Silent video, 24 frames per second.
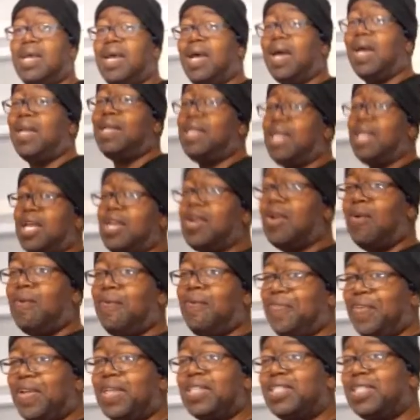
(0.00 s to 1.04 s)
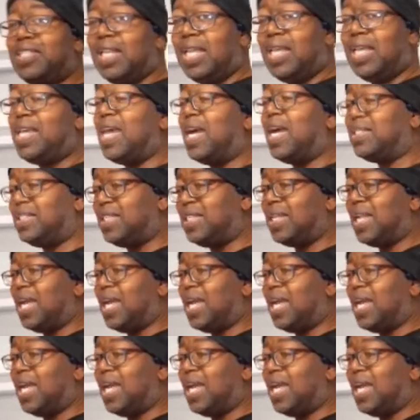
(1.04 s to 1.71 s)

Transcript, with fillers: I did go fishing and catch a